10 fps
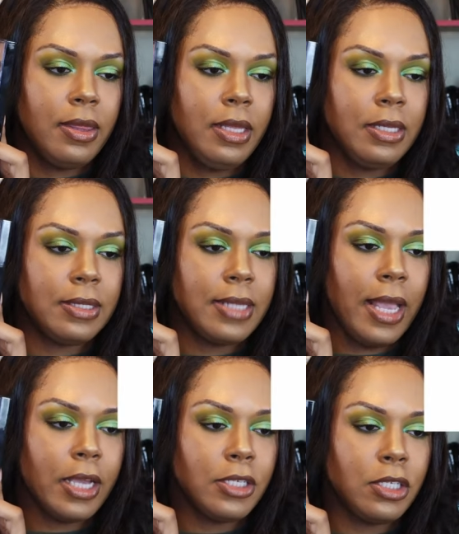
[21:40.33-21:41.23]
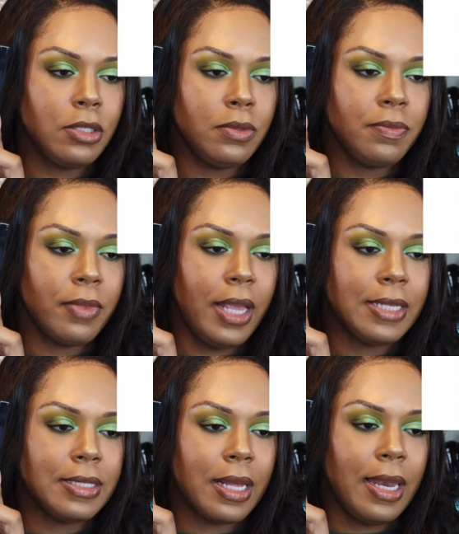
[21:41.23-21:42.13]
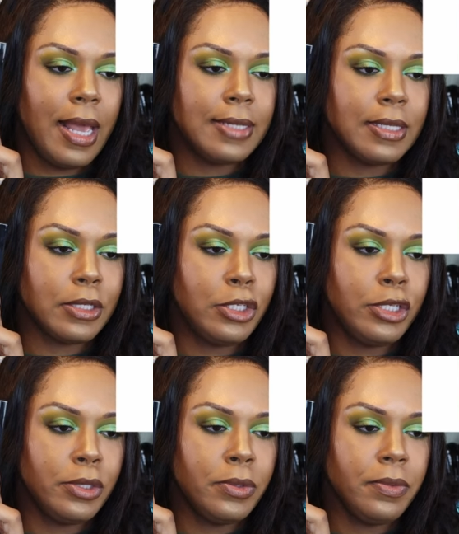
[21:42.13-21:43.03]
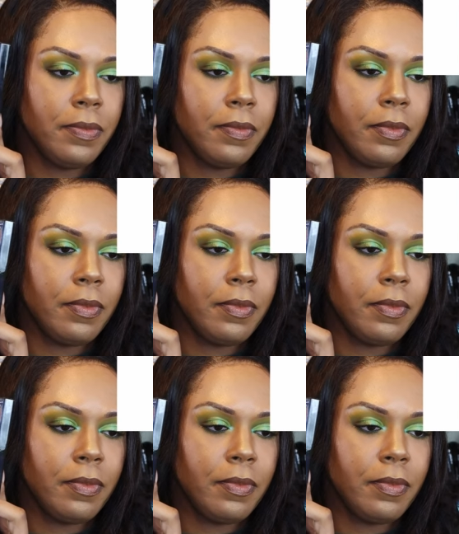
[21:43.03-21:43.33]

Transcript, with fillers: The second two is the classic two.